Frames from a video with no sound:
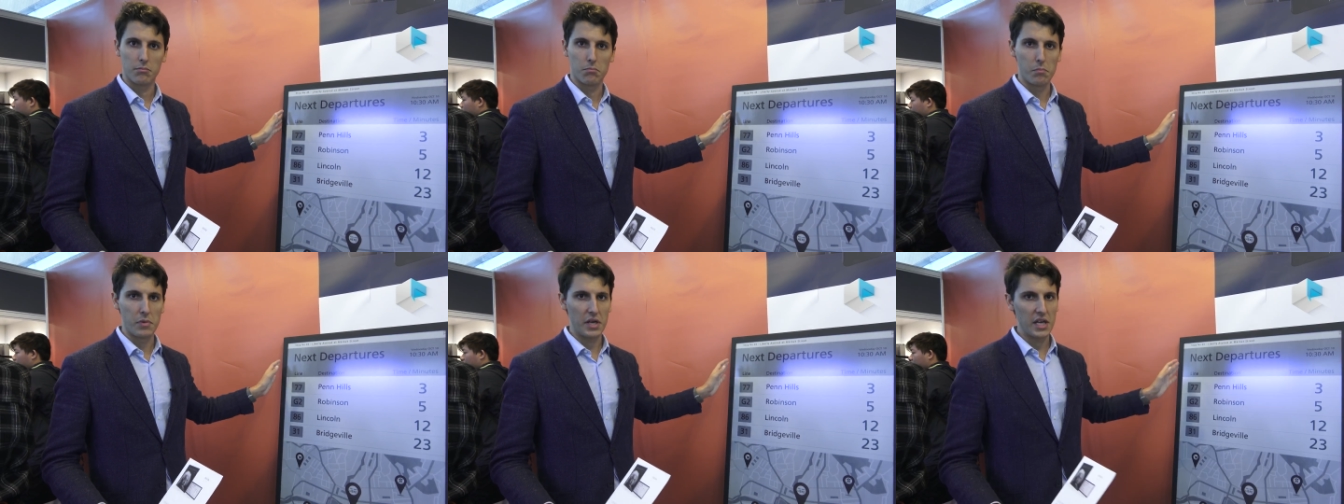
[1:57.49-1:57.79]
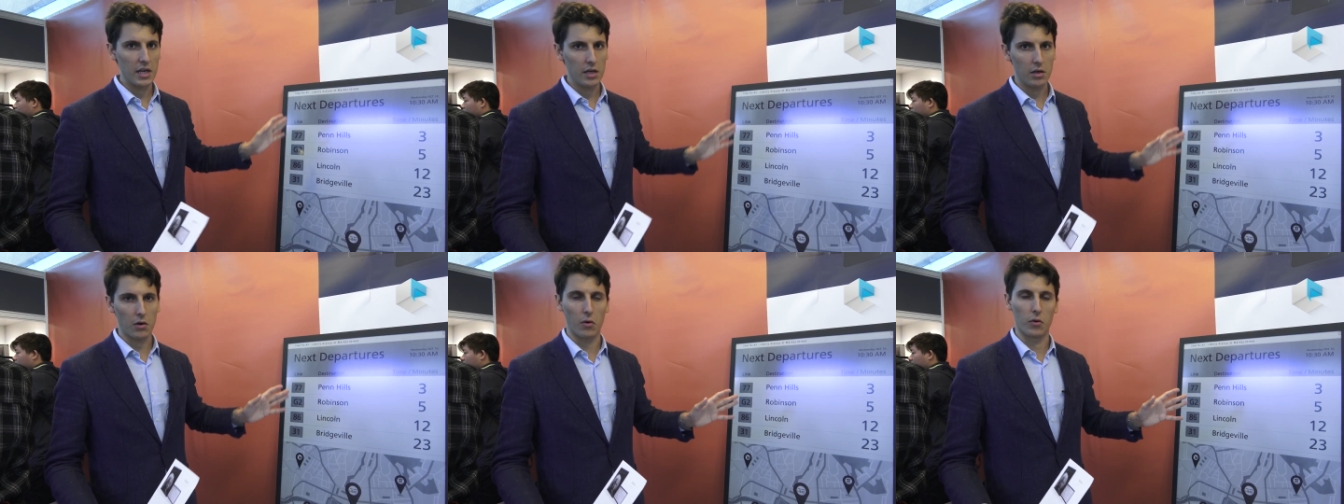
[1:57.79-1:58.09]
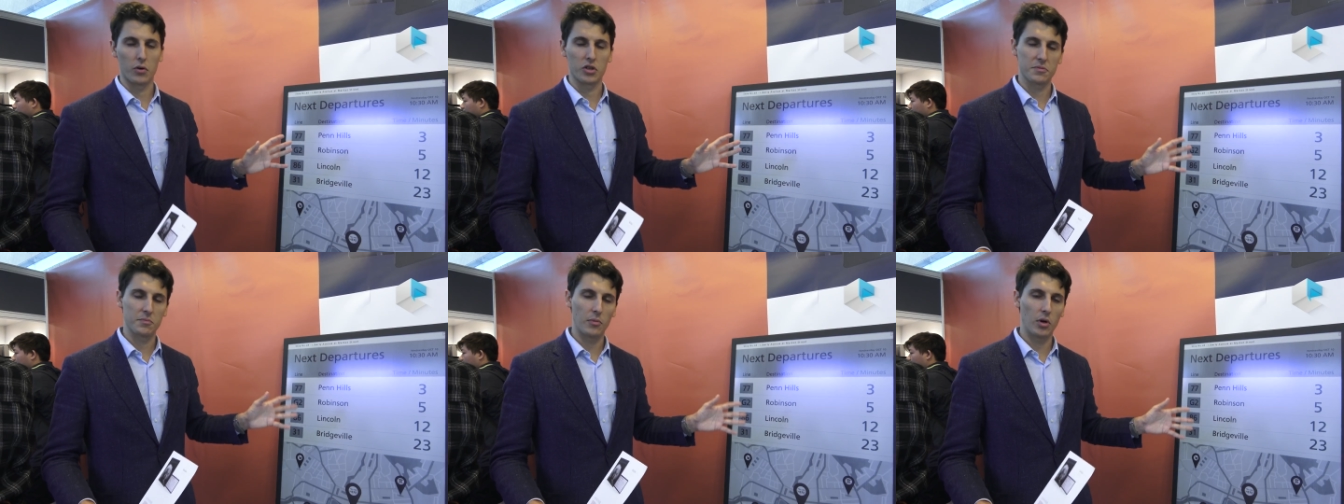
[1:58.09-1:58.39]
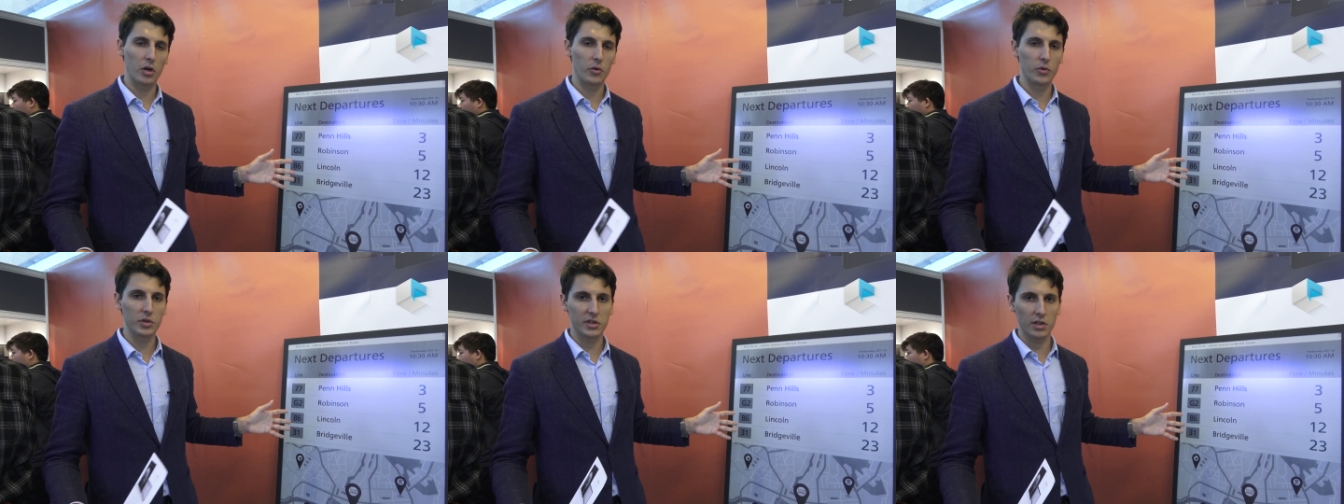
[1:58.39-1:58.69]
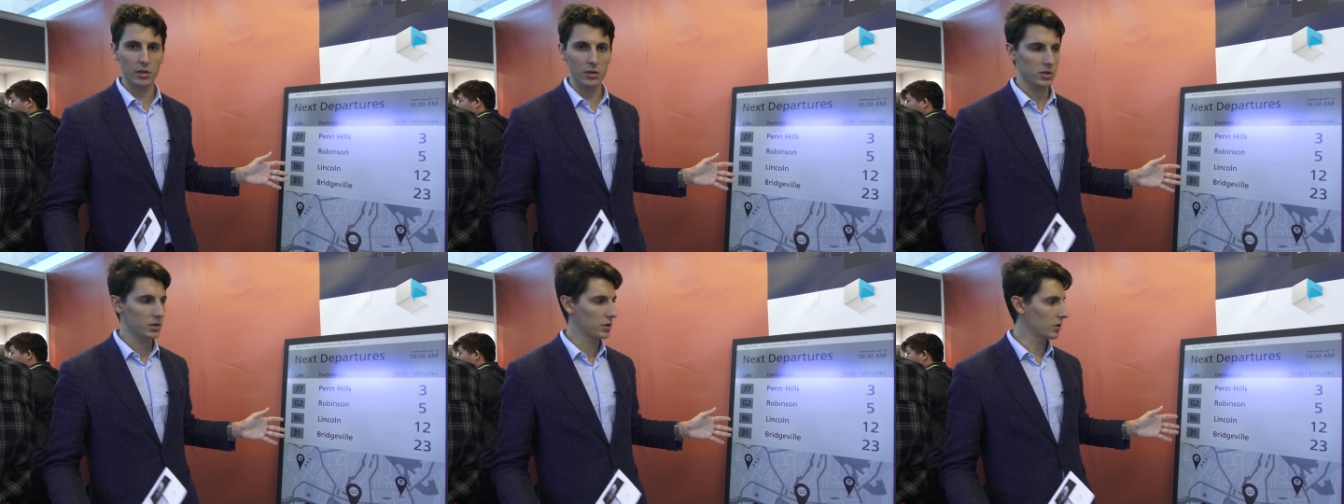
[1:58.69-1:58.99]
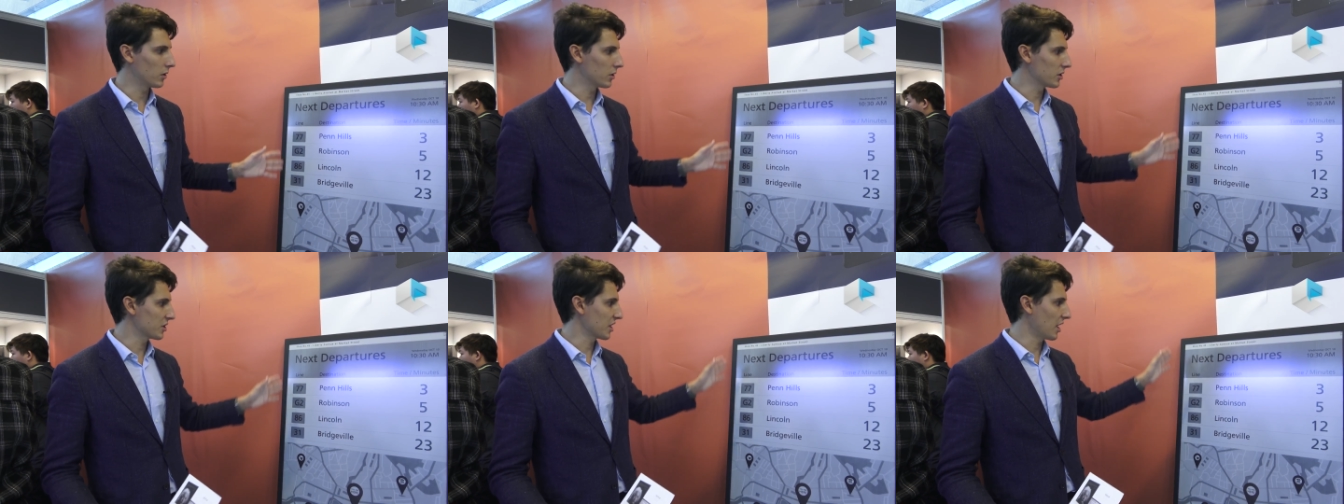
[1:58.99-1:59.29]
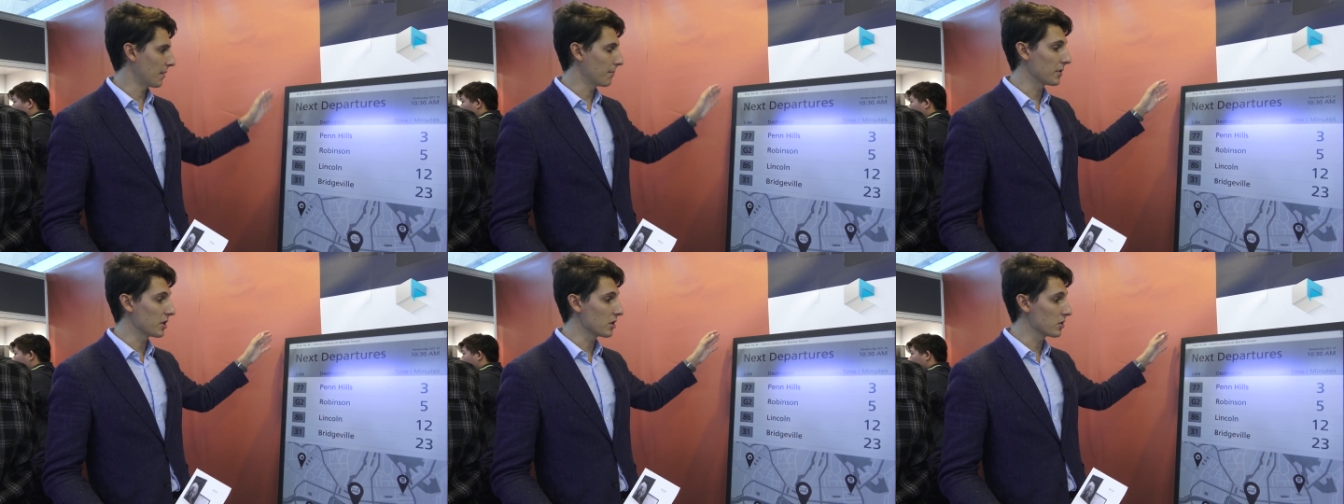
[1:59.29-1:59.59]
big or smaller retail stores
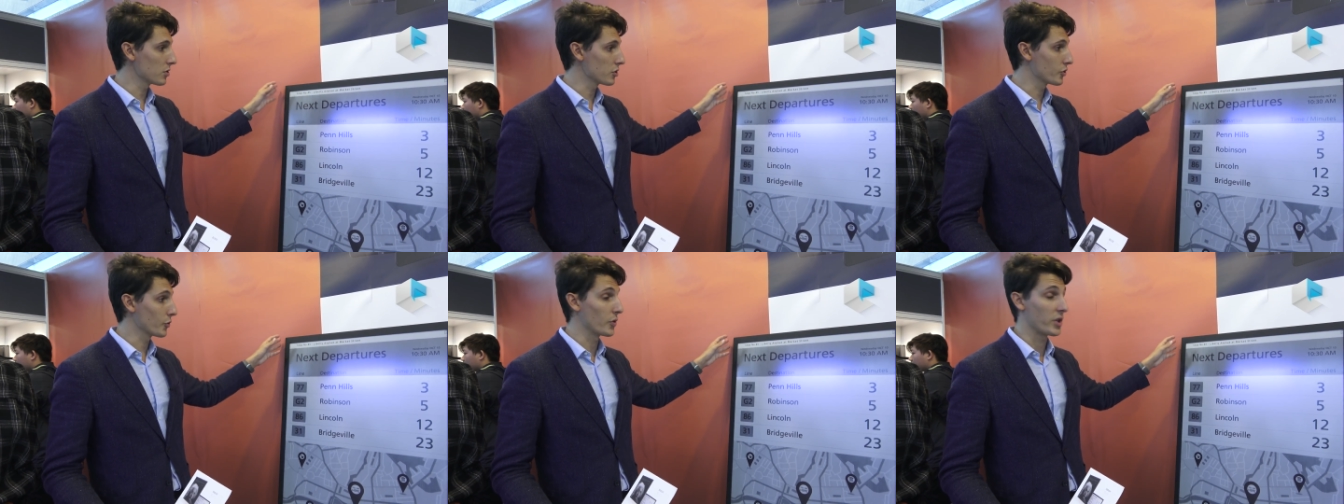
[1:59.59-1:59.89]
can be used